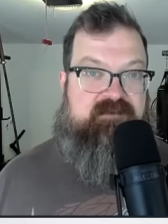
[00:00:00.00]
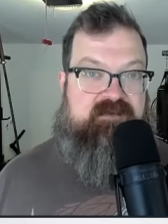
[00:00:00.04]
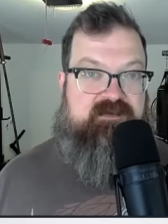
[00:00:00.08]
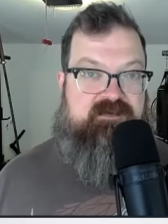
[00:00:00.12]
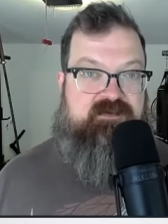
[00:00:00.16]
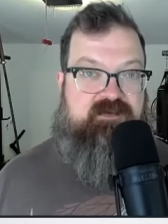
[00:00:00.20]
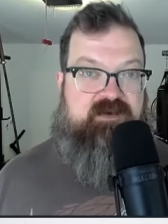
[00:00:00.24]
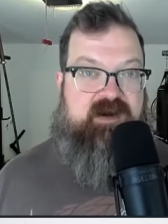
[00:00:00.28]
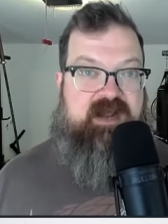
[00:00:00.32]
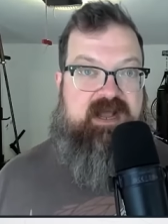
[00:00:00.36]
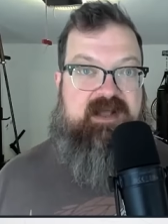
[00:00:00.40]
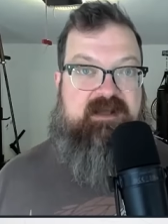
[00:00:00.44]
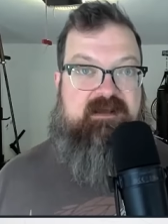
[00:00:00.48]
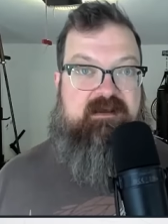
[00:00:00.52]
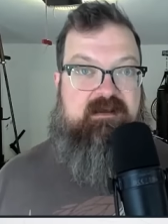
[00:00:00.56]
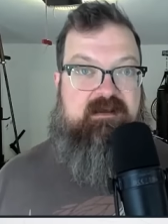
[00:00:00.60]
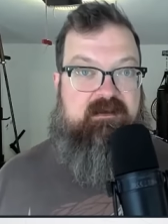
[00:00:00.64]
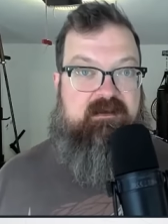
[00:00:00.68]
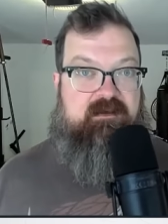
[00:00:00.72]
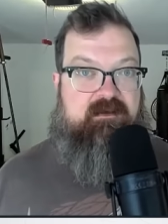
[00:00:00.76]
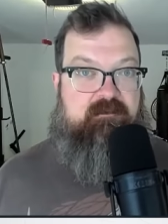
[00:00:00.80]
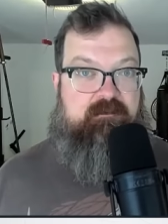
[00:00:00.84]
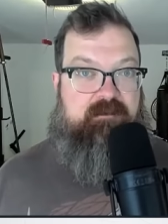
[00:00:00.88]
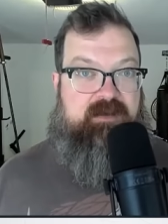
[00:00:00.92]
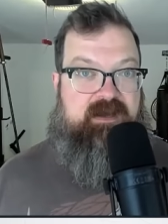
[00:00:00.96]
off the track
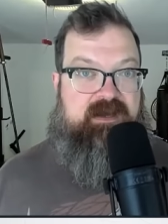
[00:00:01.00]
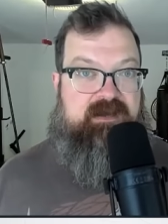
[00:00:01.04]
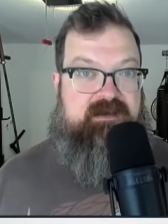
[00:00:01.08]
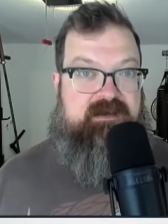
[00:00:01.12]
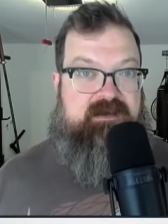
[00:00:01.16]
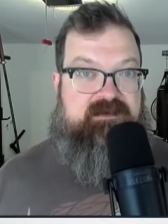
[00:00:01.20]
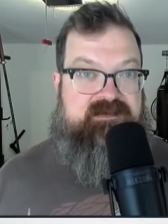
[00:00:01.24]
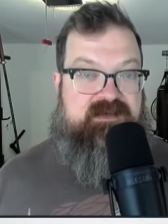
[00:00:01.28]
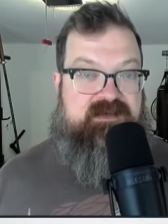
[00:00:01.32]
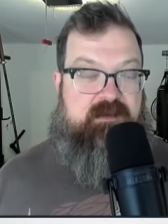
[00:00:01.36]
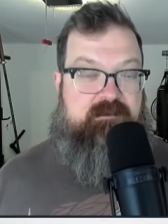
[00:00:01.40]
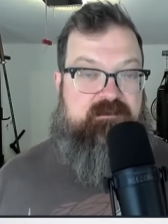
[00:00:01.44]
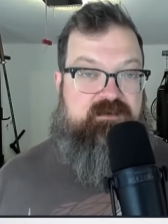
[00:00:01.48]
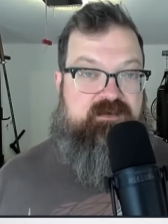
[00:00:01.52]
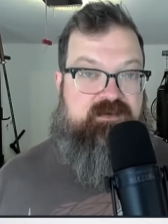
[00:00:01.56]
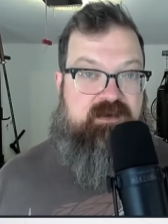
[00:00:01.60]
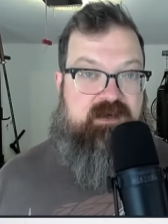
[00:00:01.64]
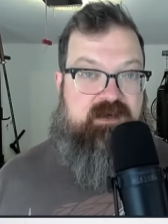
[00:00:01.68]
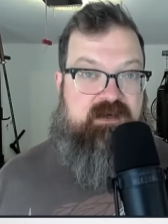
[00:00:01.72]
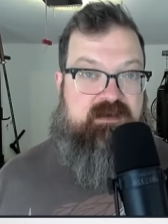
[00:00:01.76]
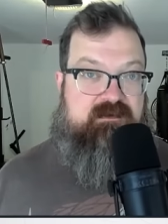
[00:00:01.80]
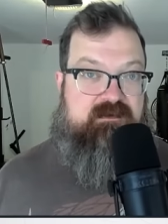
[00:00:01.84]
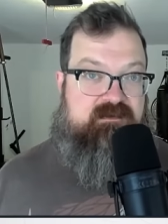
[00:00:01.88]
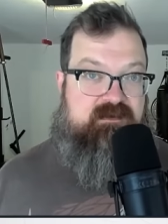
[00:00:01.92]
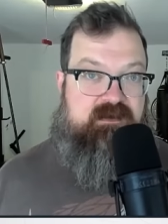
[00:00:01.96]
by a dump
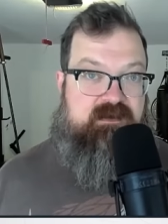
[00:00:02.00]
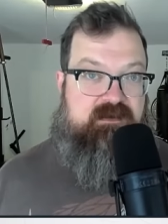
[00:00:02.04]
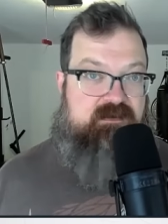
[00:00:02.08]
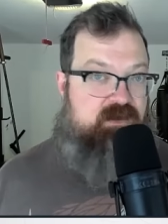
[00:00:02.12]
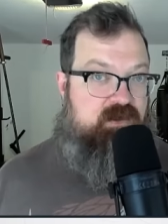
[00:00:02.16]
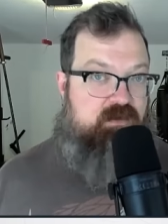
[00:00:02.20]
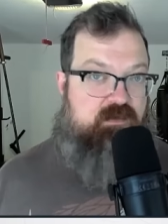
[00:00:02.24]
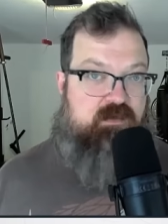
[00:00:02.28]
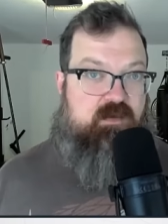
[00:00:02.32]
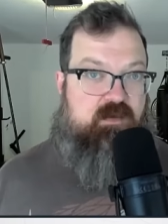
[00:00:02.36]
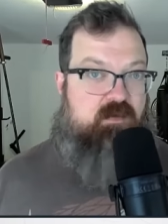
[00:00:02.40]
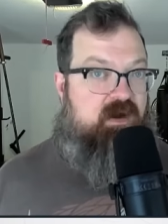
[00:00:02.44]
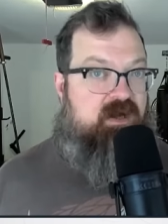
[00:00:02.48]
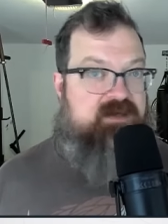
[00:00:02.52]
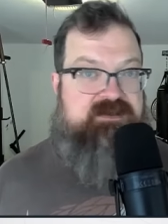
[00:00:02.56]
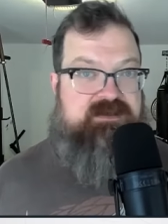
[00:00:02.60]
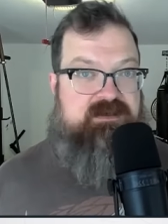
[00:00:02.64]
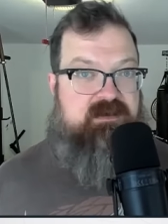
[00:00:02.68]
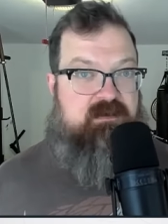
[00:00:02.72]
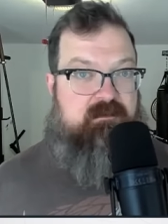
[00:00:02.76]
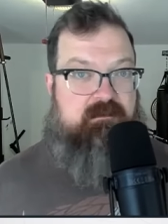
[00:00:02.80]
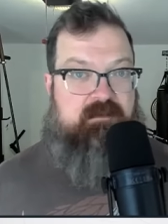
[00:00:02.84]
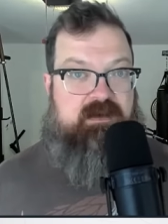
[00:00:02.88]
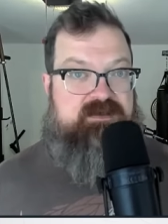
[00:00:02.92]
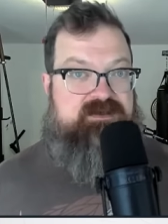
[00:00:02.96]
truck, then you were watching
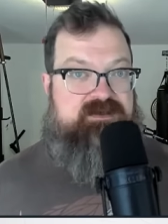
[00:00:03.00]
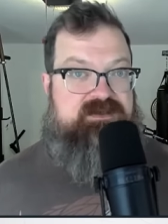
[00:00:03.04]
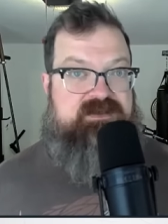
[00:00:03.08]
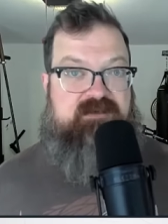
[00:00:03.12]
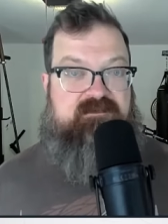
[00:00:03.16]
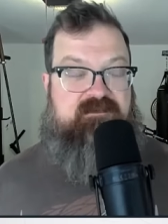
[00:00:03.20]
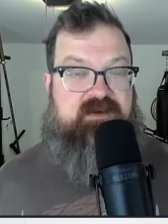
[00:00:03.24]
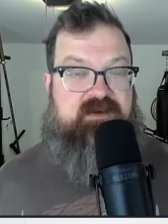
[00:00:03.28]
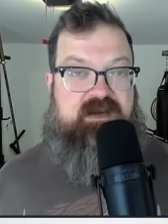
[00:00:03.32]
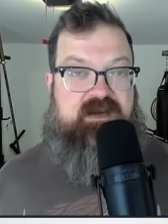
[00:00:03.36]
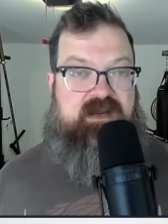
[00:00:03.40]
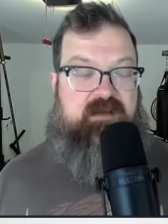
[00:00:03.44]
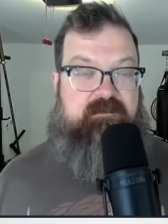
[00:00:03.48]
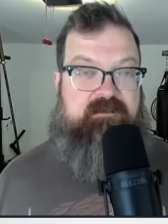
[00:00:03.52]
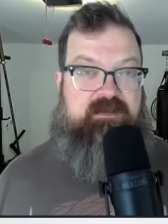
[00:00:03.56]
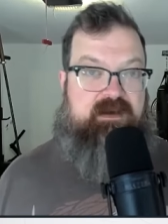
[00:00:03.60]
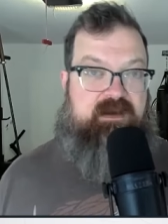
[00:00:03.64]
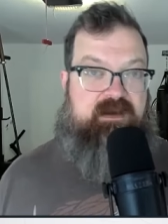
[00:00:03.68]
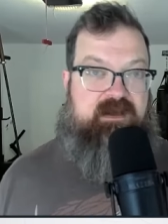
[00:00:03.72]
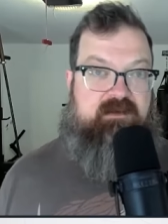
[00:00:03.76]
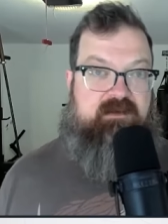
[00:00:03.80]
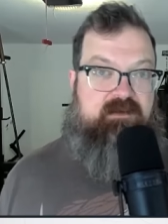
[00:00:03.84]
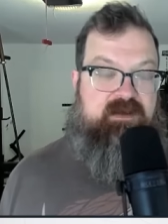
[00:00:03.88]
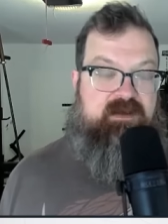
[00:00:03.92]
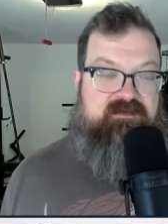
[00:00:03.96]
a much different game than
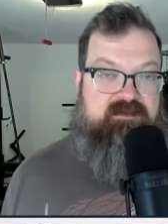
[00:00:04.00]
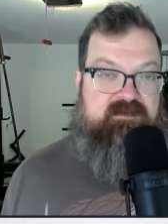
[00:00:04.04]
I